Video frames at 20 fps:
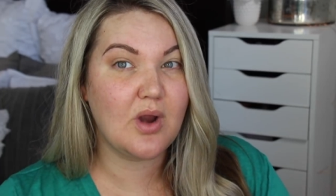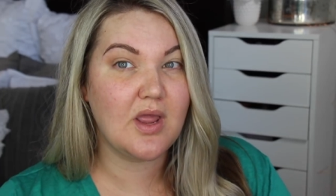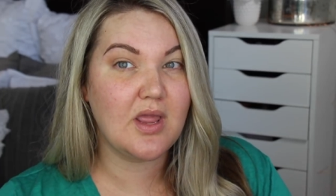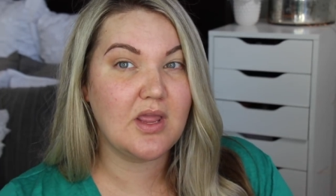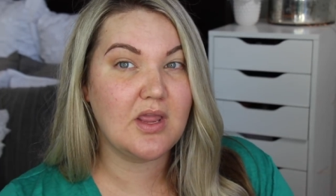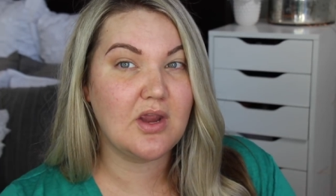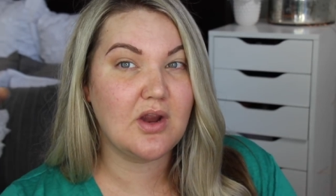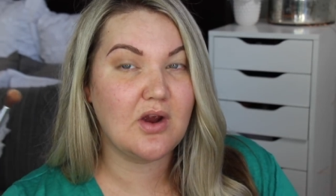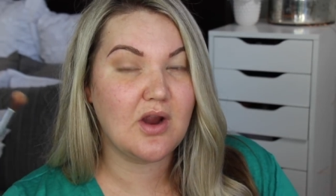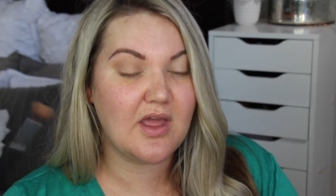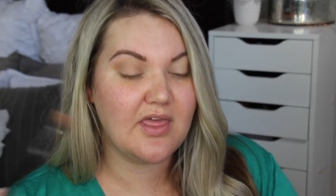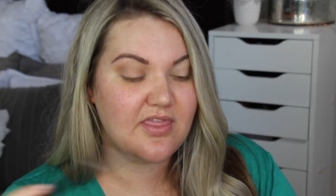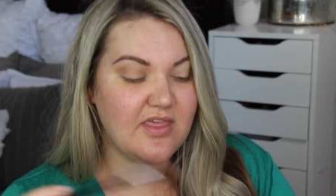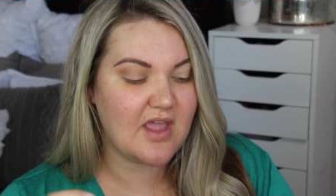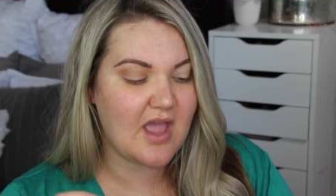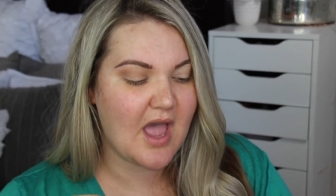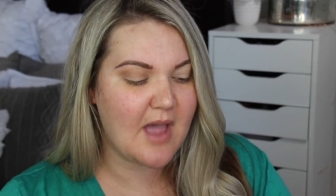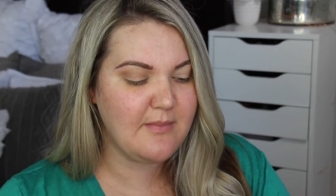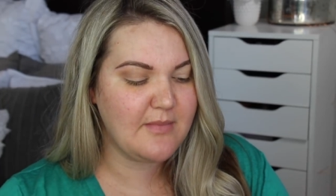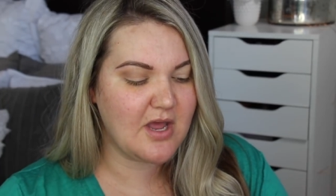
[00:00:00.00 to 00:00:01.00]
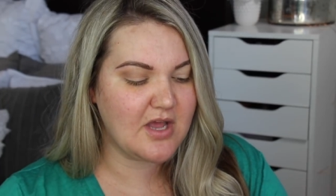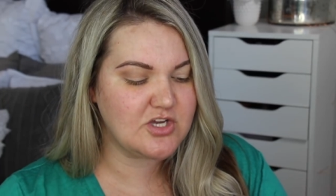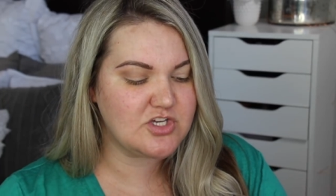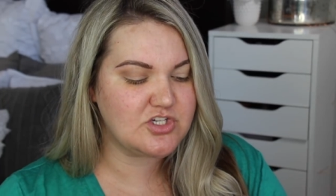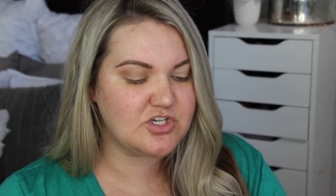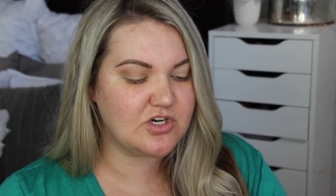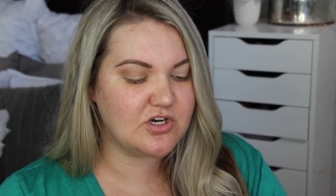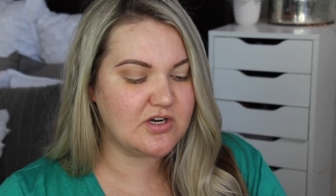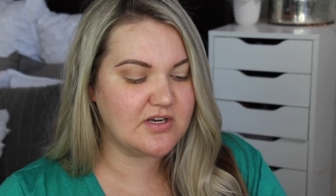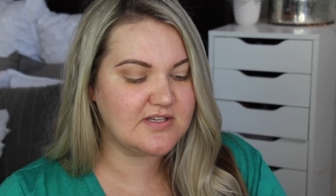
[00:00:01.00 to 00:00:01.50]
right here. I think, I'm not
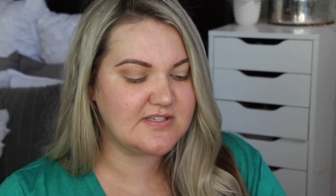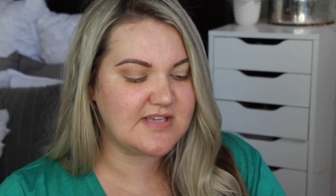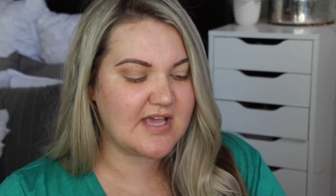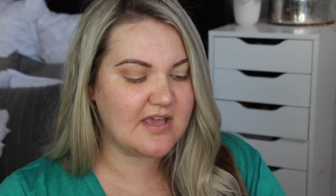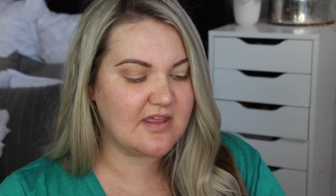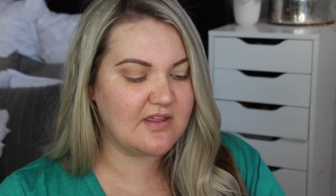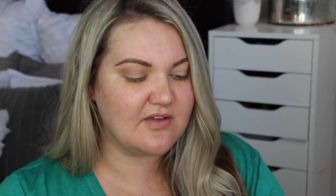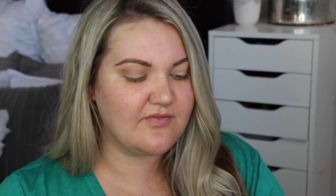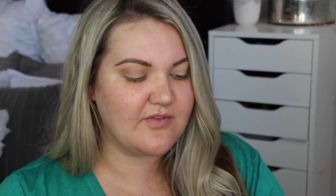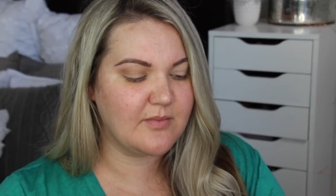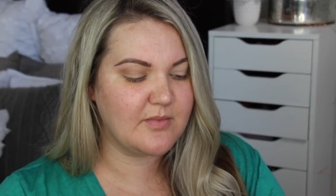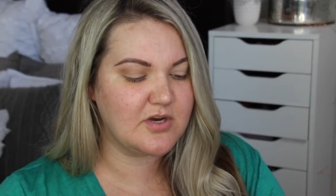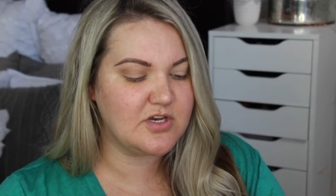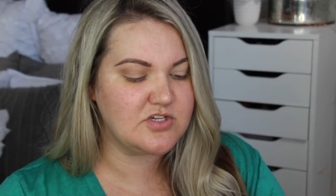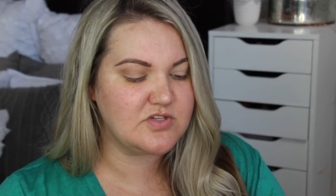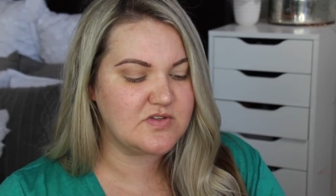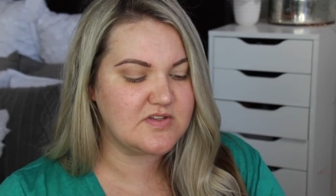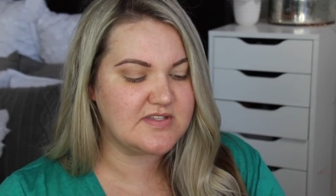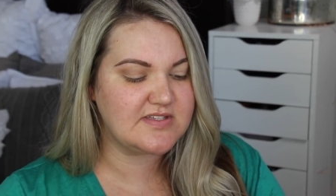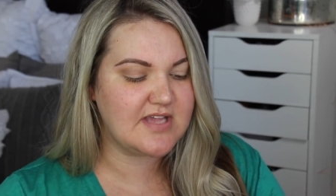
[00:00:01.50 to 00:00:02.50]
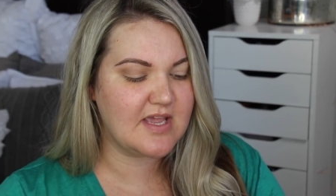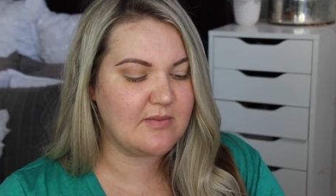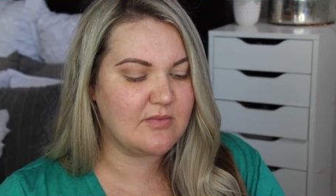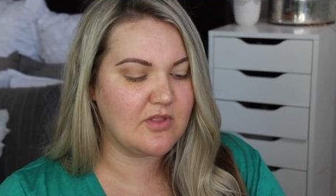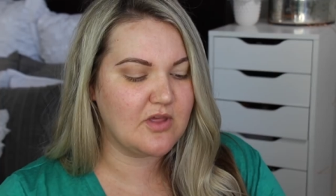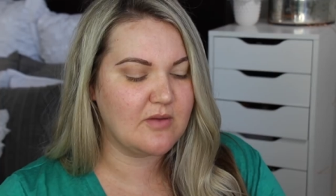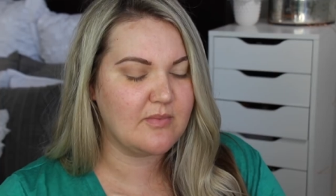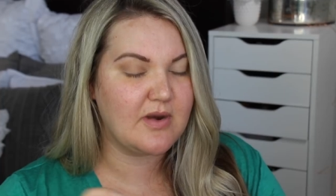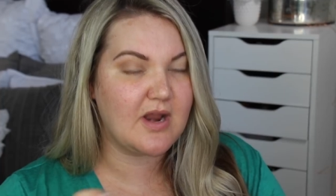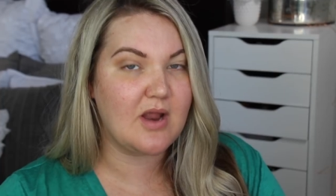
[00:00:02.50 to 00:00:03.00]
sure exactly if I'm going to do the same
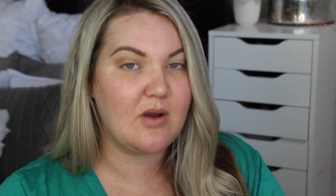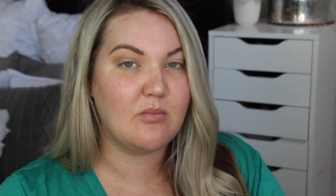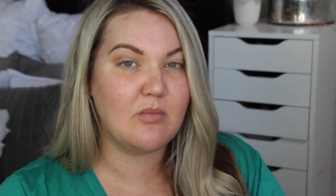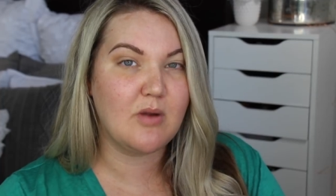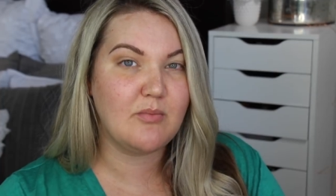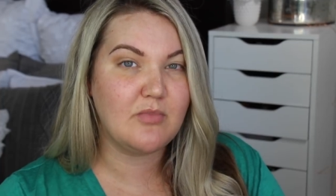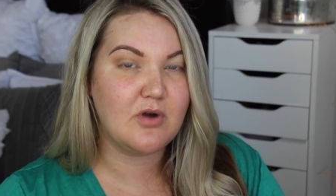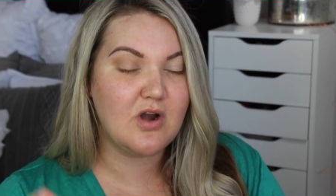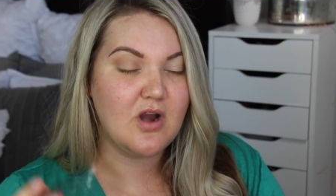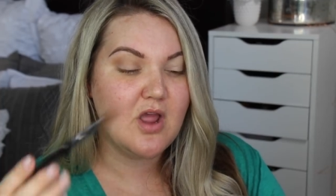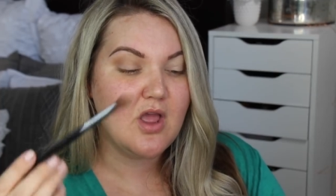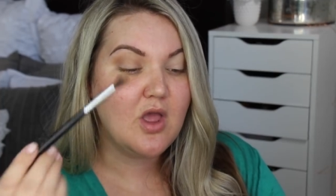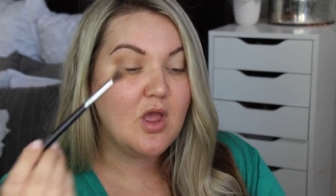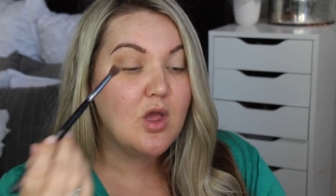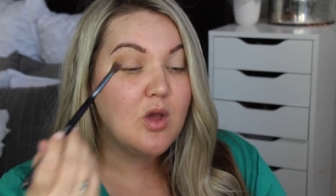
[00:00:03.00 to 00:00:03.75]
look, but I remember